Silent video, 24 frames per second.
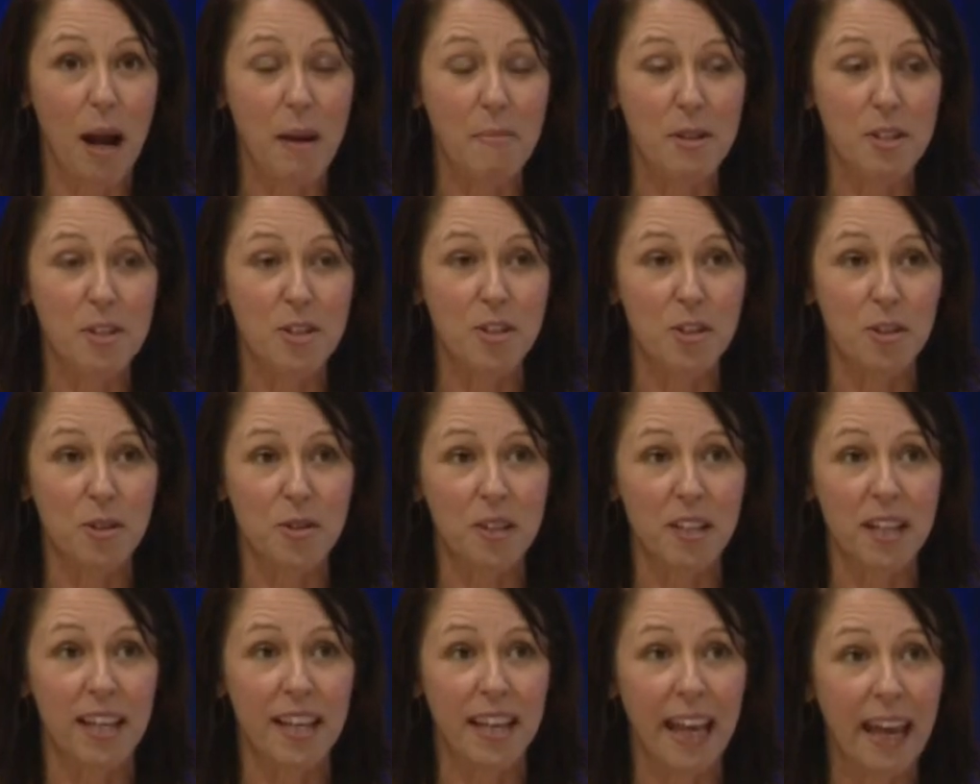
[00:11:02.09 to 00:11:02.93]
I'm a
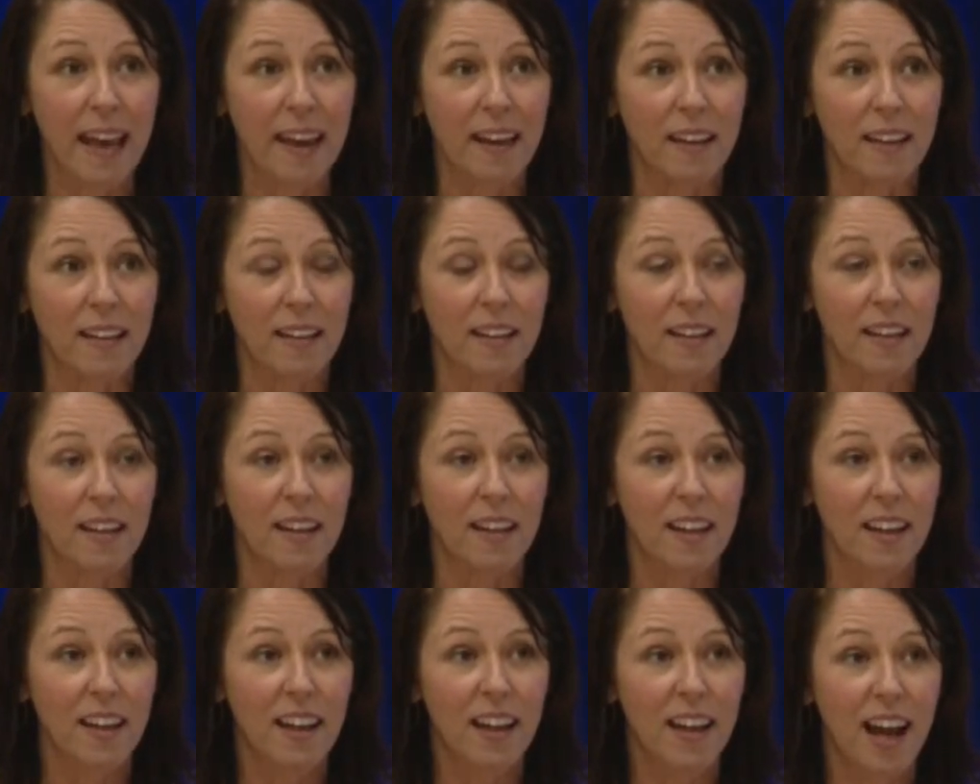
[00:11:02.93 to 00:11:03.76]
student again.
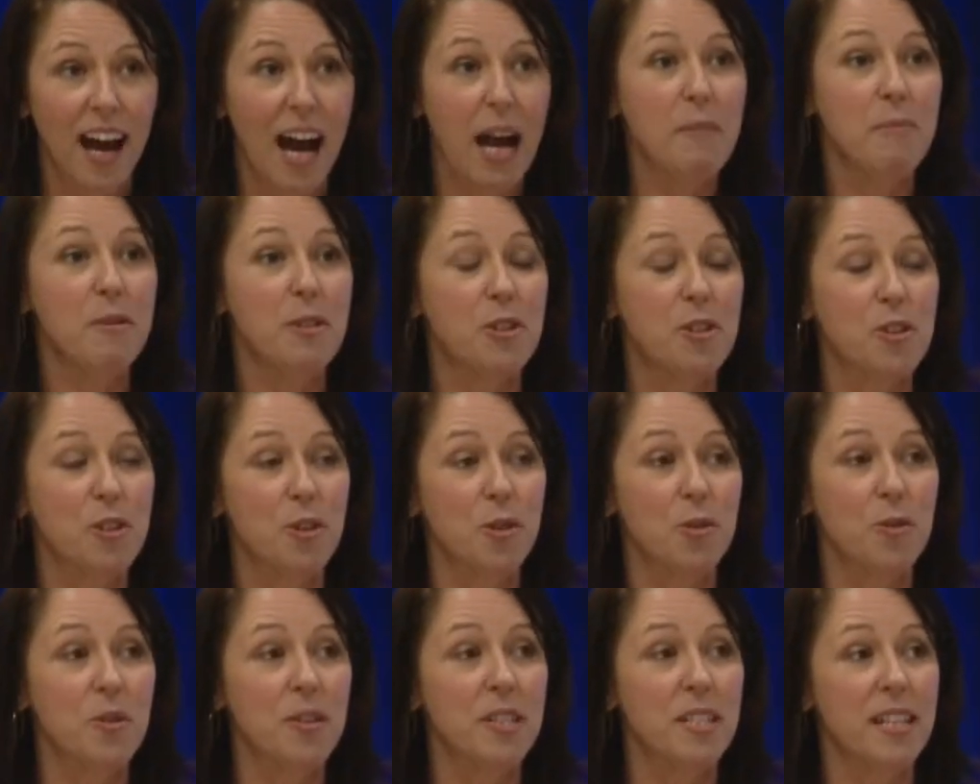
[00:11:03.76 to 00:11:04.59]
I'm a
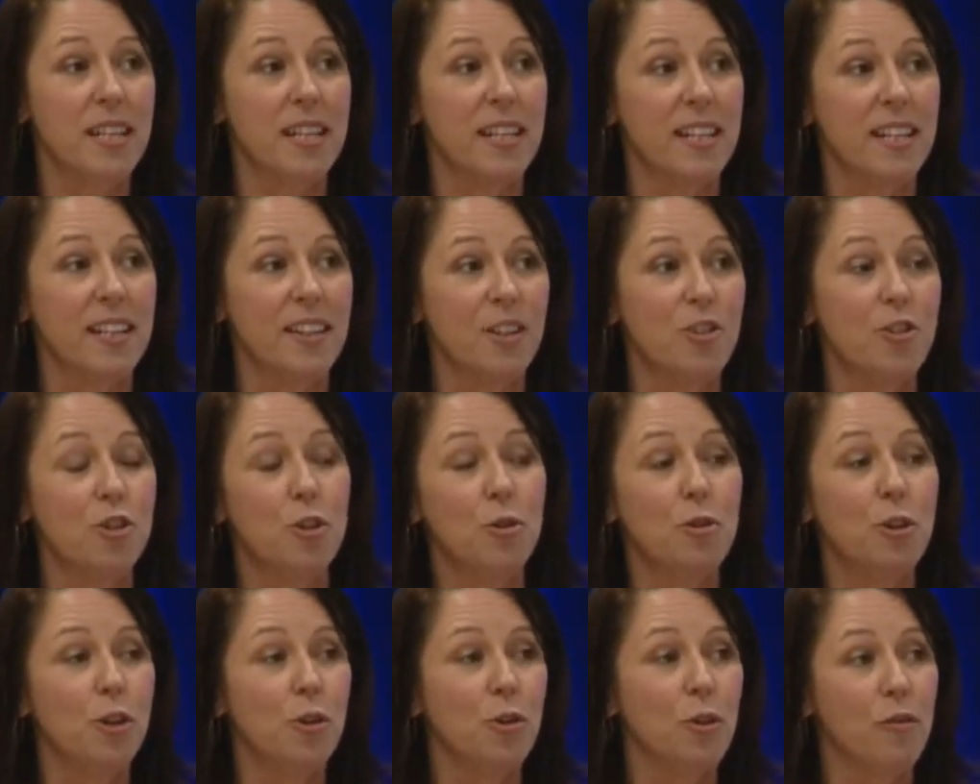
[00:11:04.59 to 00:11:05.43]
student in the
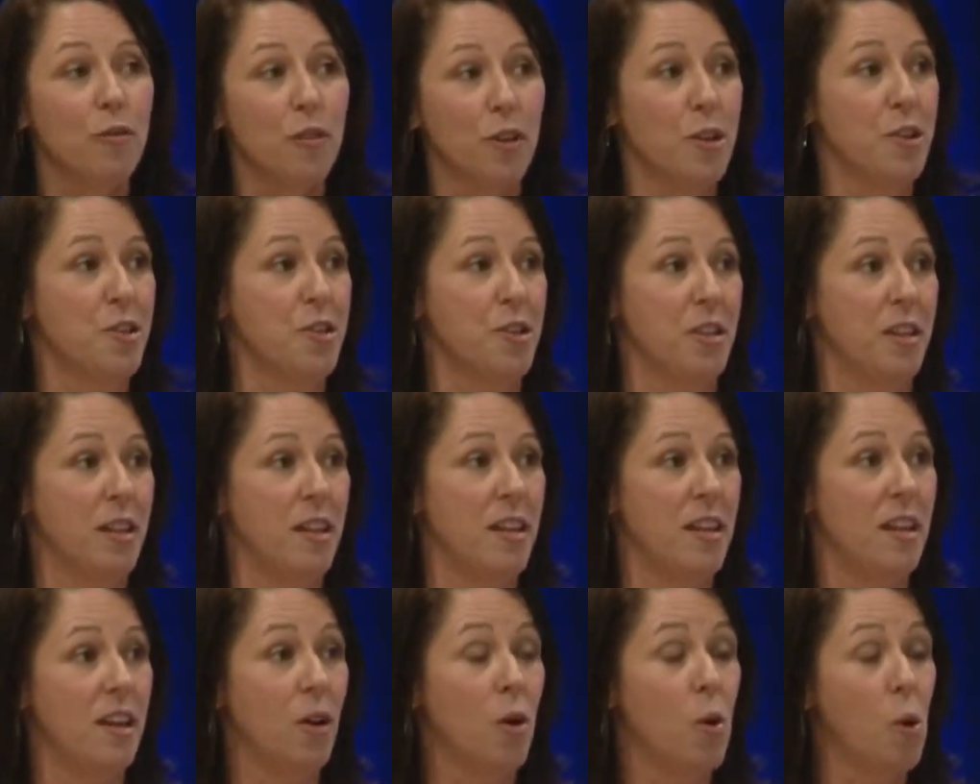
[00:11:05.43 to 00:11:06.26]
Duke
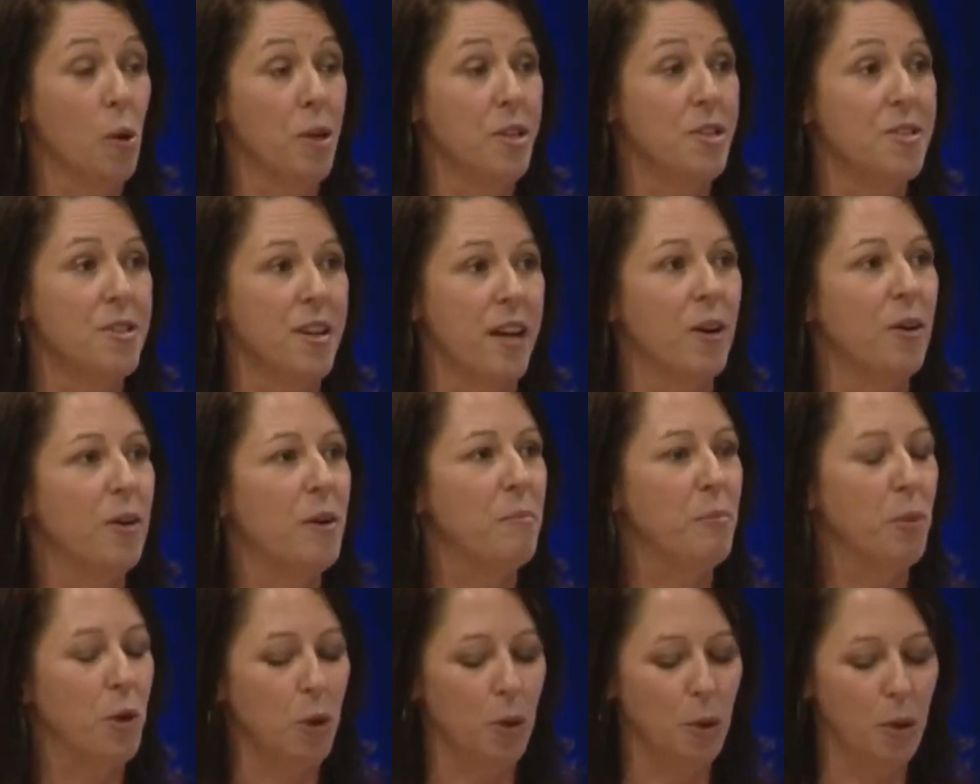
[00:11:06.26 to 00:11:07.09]
University
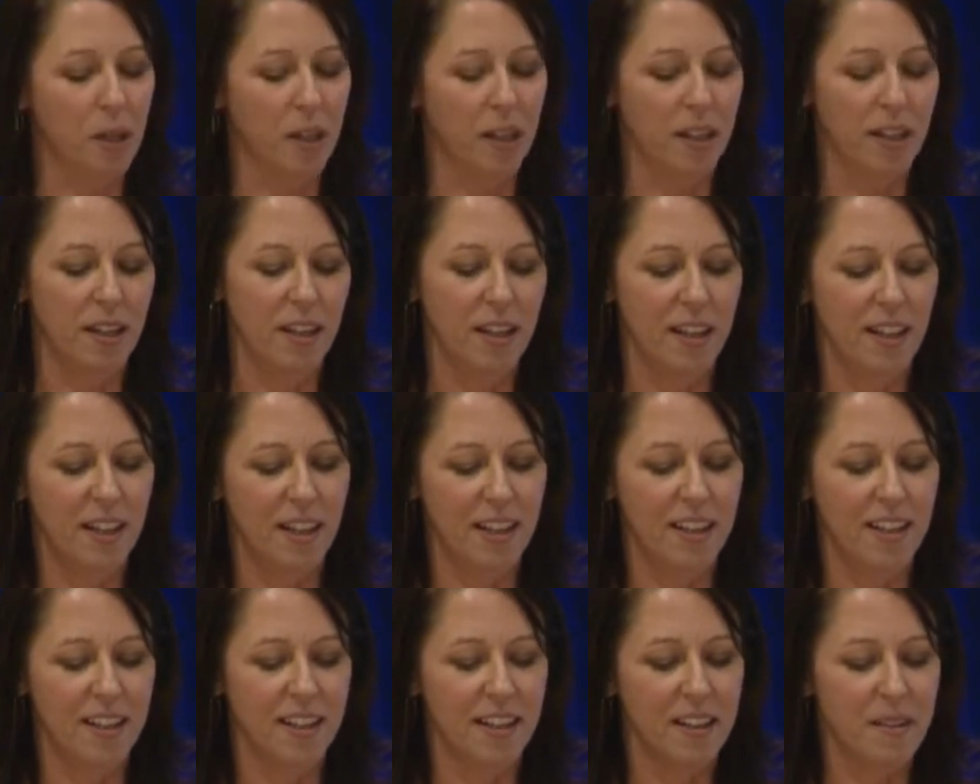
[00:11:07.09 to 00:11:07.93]
Coursera MOOC,
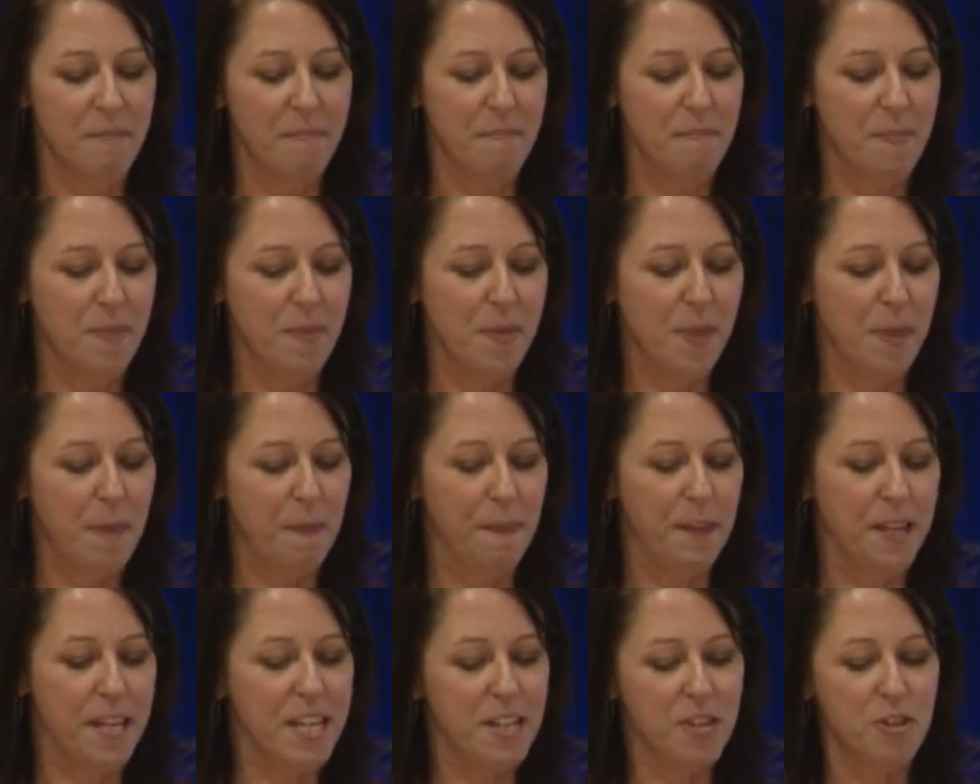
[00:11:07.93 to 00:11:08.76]

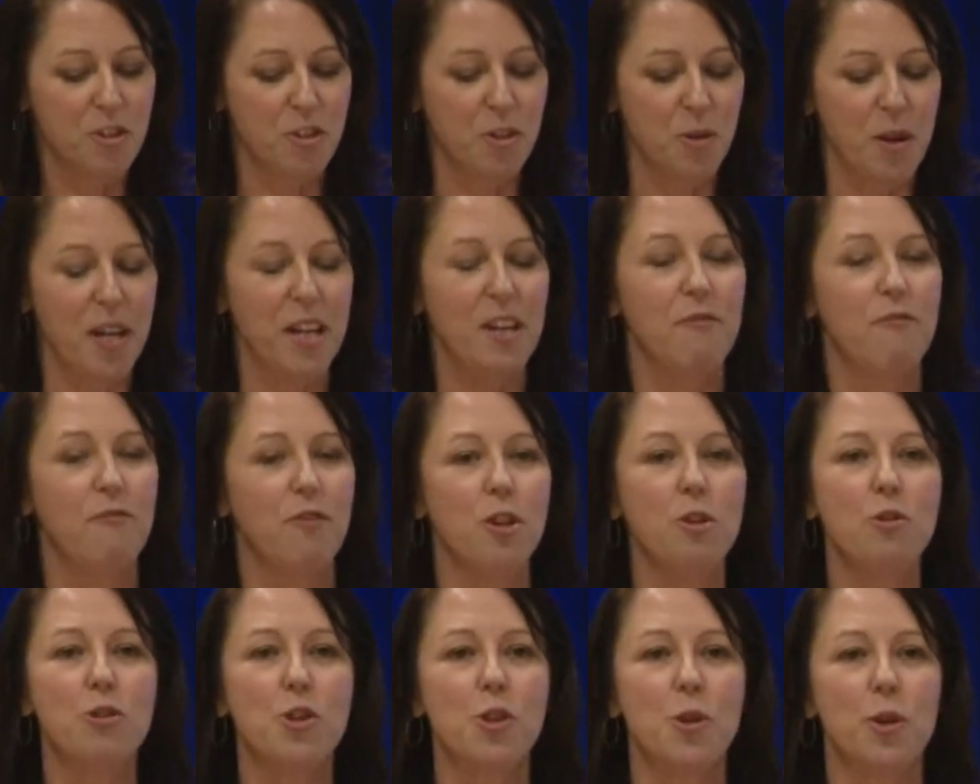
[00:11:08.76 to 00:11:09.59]
The History and
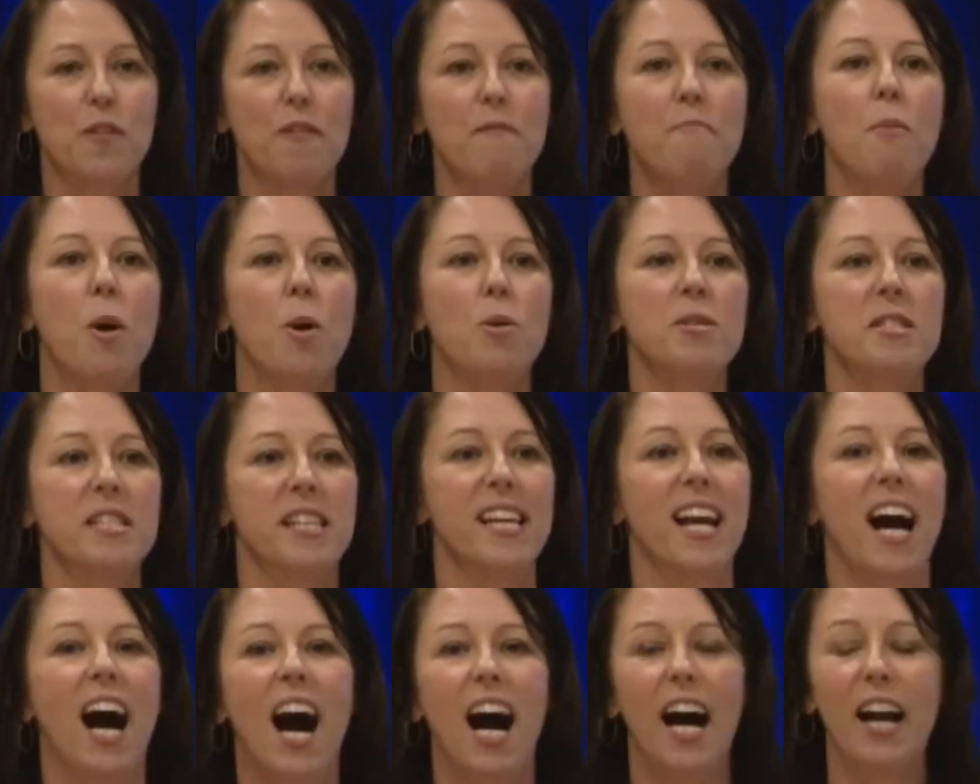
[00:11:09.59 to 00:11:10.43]
Future of
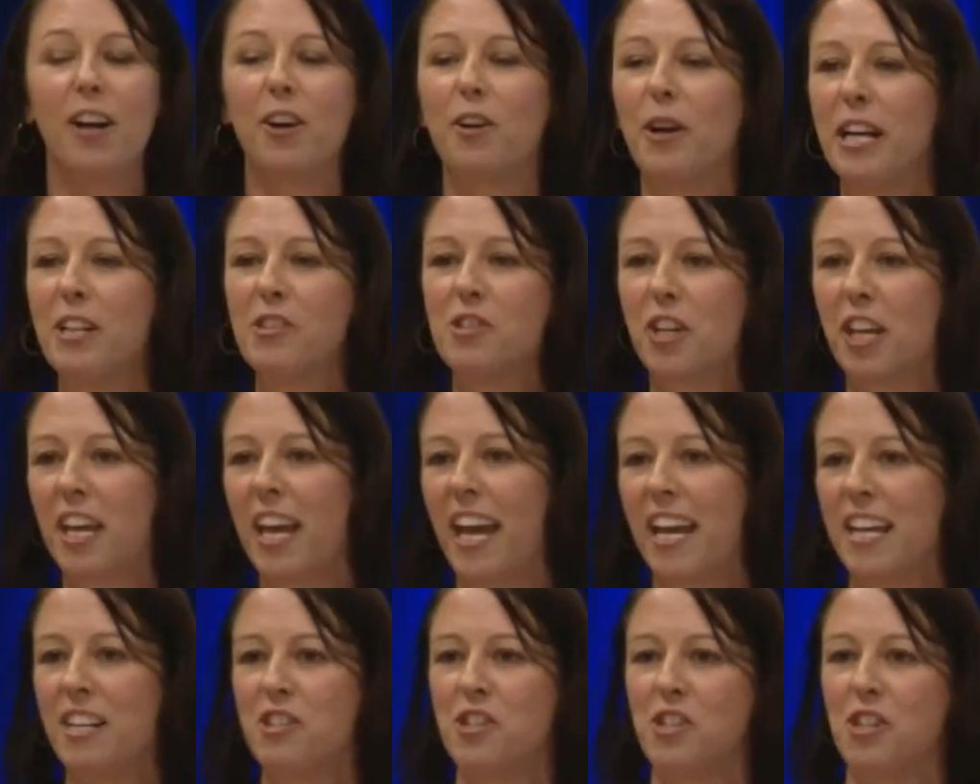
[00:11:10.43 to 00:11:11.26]
Mostly Higher
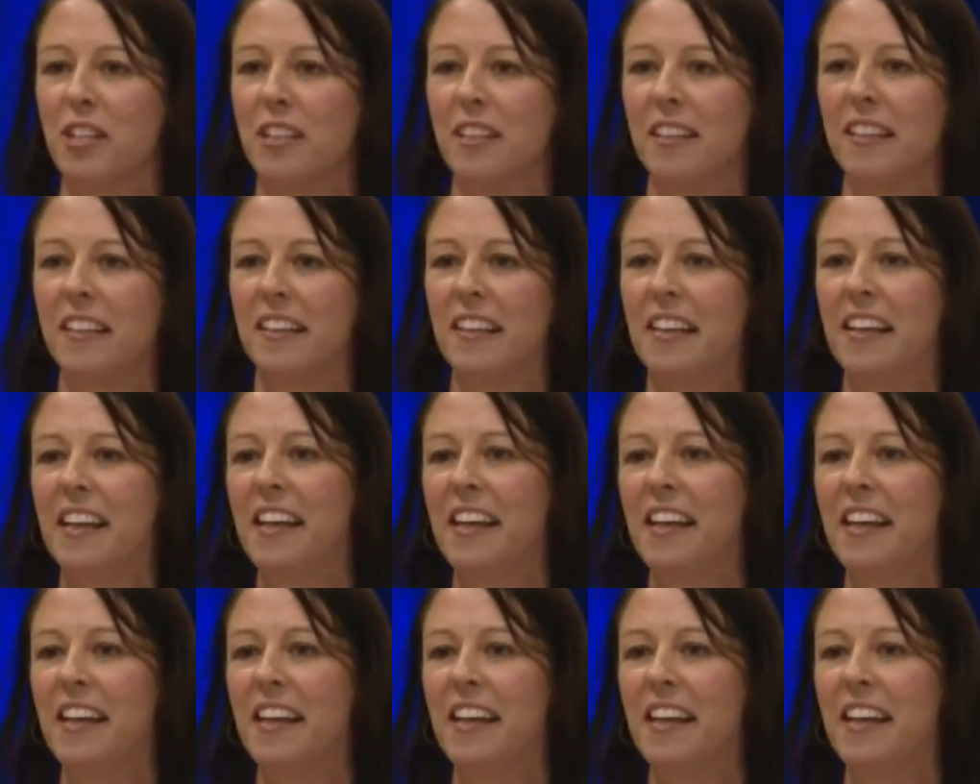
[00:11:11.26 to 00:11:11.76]
Education.